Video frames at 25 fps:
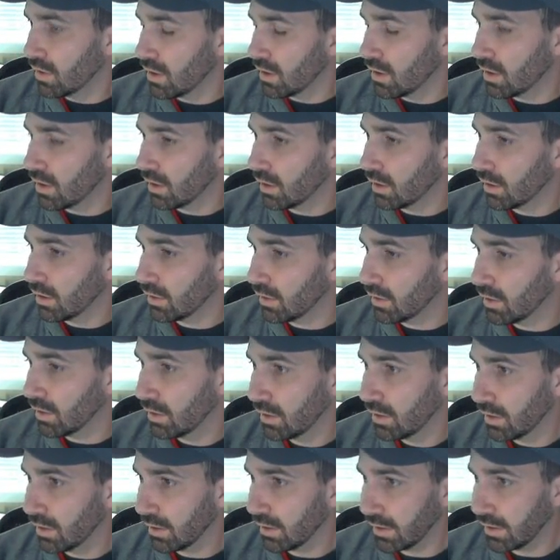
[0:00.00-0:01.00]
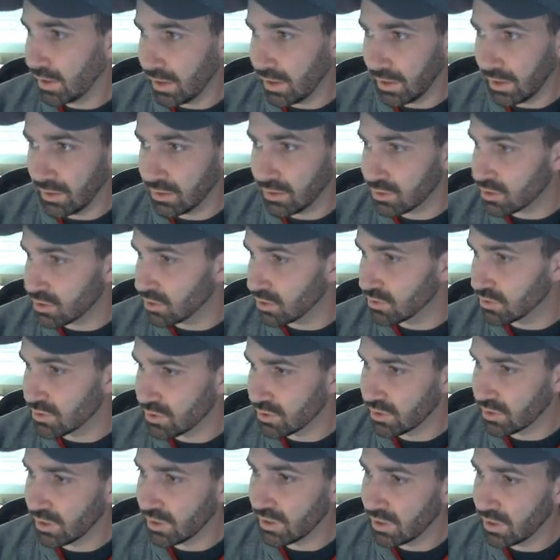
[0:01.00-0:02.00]
And again, it shows
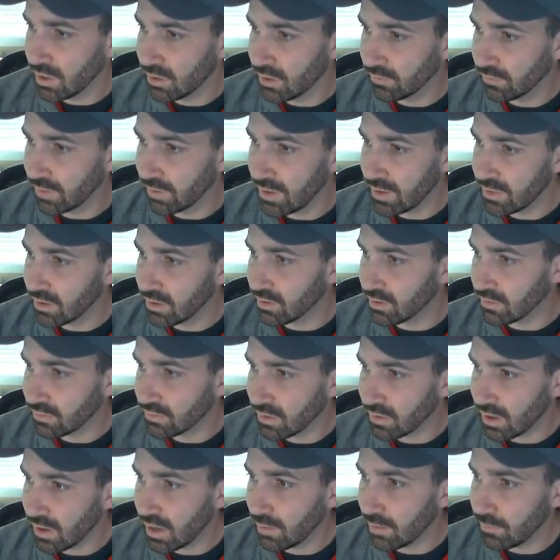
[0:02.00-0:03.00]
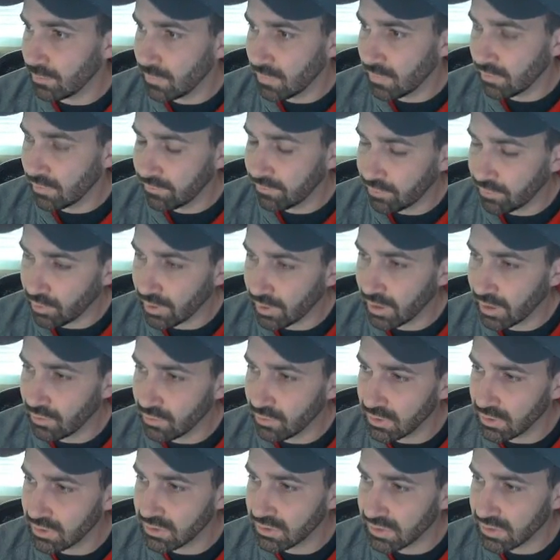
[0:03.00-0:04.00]
30 right there at the top. 40
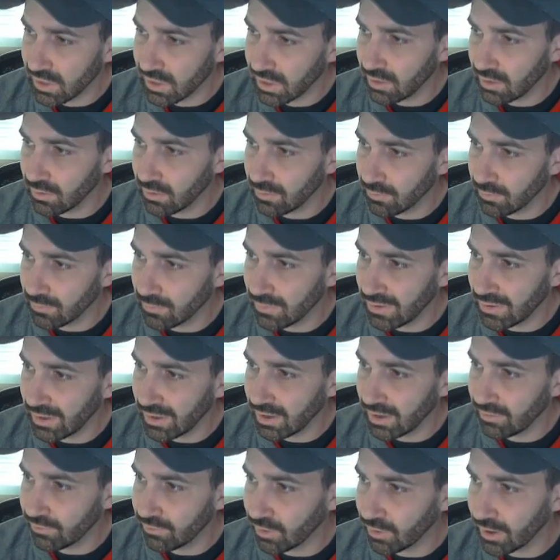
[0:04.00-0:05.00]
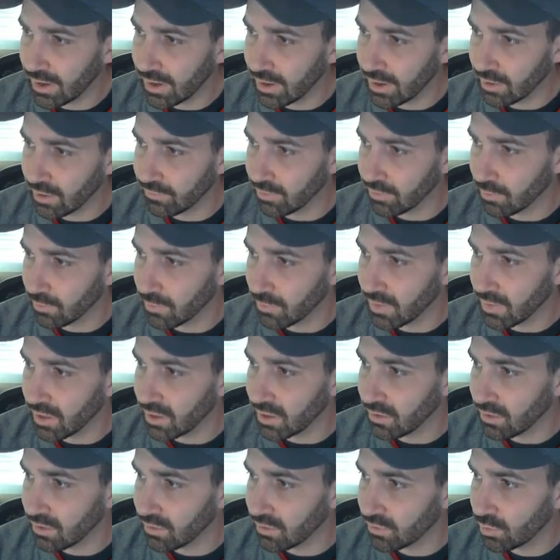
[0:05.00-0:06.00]
was kind of meh for here for
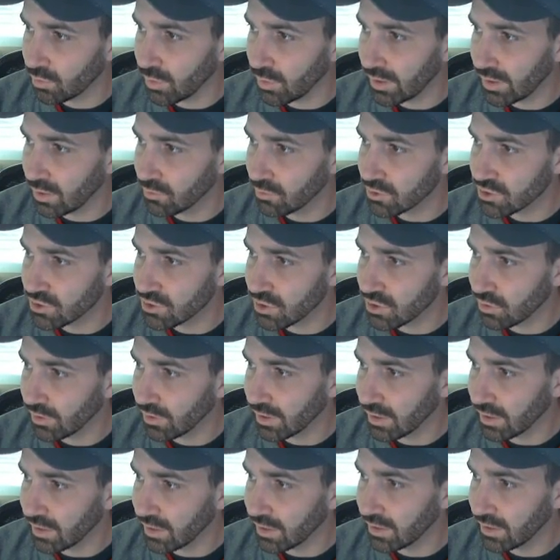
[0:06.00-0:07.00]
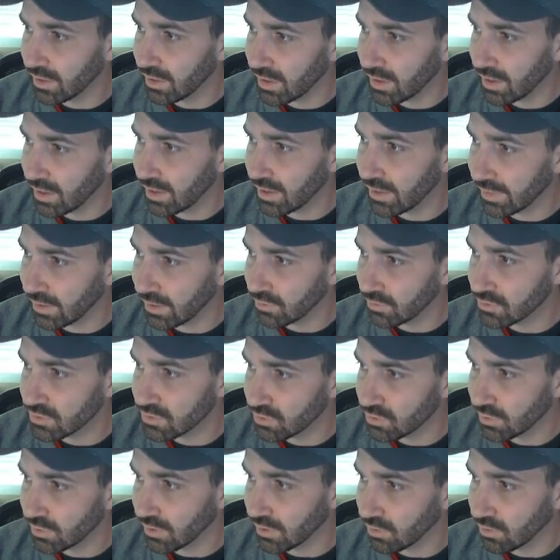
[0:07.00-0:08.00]
me. 20 was showing and indicating that it
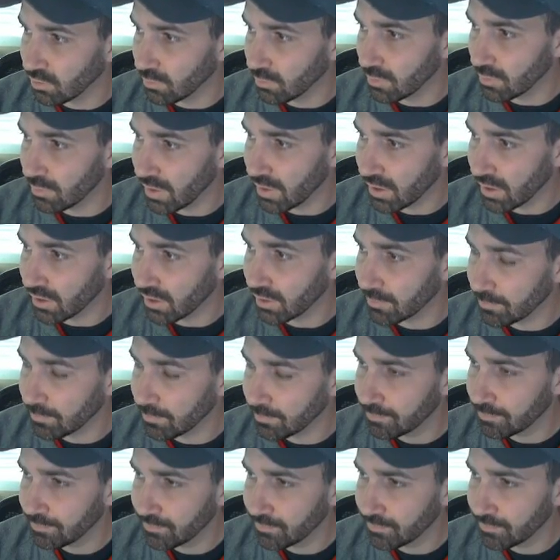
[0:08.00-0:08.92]
was doing a little bit better.